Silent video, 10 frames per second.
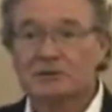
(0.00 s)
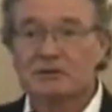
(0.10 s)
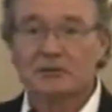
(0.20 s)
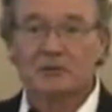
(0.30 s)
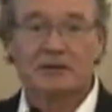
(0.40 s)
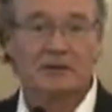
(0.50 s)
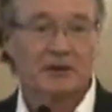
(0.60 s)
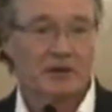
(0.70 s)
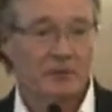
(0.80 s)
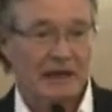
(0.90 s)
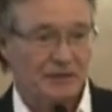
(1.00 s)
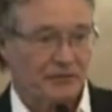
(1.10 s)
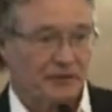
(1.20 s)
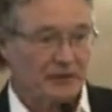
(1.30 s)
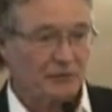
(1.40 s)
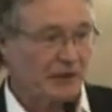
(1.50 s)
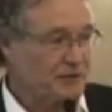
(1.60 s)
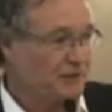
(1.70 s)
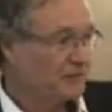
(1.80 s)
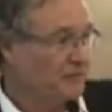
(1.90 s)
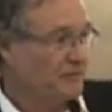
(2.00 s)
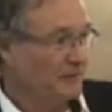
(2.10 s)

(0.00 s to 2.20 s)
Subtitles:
Generally, they're passive-aggressive,